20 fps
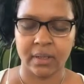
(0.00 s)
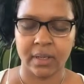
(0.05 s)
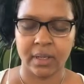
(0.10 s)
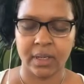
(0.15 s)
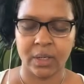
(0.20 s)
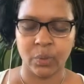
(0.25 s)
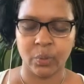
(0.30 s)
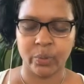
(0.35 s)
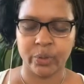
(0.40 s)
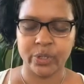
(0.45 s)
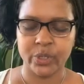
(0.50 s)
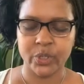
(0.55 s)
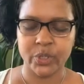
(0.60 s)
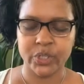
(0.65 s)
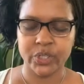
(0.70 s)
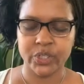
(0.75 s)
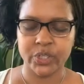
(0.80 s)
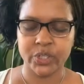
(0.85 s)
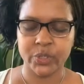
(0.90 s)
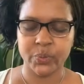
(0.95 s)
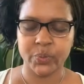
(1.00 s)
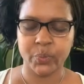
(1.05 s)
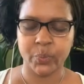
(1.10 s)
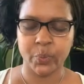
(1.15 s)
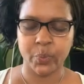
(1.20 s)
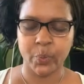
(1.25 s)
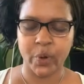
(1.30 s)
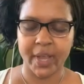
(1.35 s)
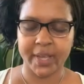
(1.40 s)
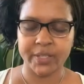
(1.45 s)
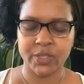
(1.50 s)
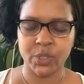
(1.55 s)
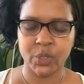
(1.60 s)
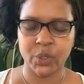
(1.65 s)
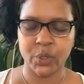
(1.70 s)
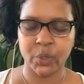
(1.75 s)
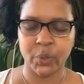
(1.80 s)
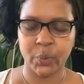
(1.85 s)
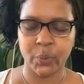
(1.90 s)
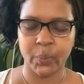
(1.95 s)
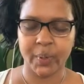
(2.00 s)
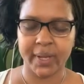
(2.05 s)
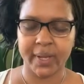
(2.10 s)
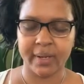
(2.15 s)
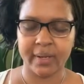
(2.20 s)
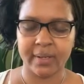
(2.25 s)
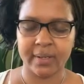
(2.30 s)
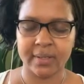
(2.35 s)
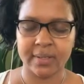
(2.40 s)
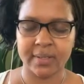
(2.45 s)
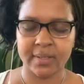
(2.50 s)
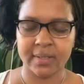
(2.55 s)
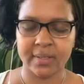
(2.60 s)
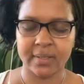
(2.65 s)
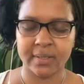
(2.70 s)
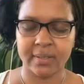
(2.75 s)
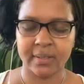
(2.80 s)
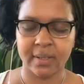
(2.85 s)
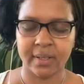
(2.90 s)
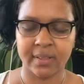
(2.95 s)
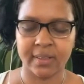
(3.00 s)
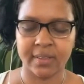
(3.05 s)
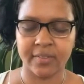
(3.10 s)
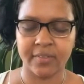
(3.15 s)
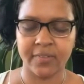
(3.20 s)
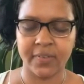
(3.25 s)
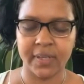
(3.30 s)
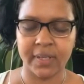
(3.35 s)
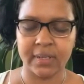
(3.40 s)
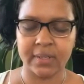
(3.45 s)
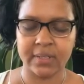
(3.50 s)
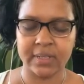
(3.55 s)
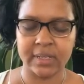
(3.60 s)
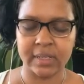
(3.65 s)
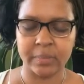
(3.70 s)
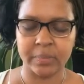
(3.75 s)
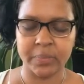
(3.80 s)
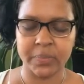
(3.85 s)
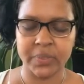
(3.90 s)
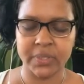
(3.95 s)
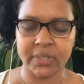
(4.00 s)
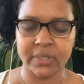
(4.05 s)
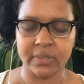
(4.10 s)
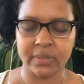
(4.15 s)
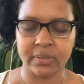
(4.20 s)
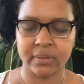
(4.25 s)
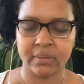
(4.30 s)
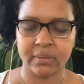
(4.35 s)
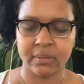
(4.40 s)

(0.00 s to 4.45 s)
And I want you to just rest your awareness at the fingertips